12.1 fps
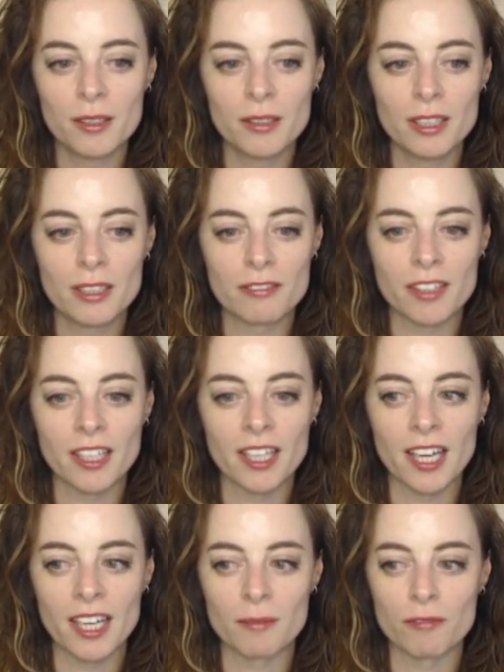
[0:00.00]
now
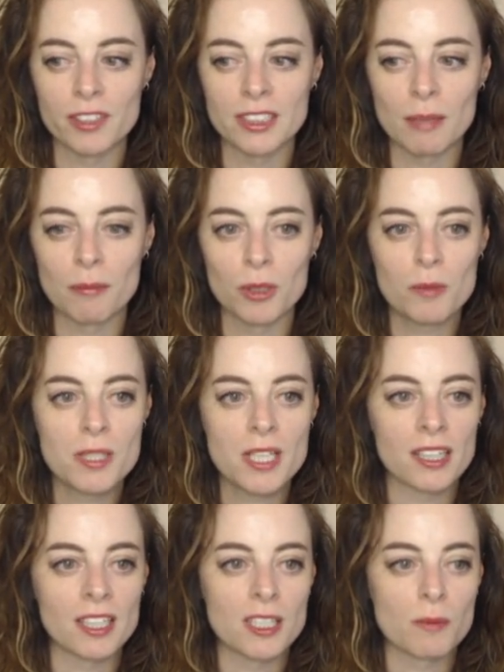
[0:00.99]
if I, for
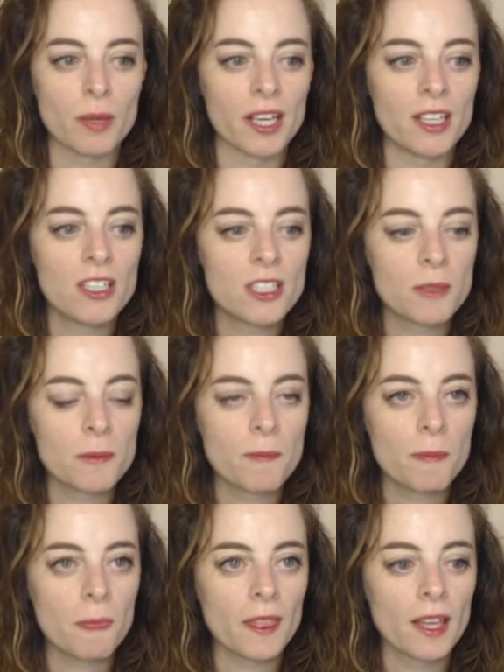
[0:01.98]
example, update this
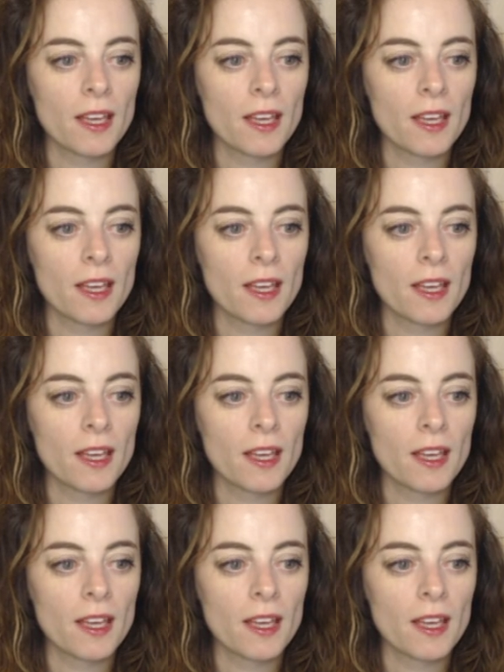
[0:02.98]
page,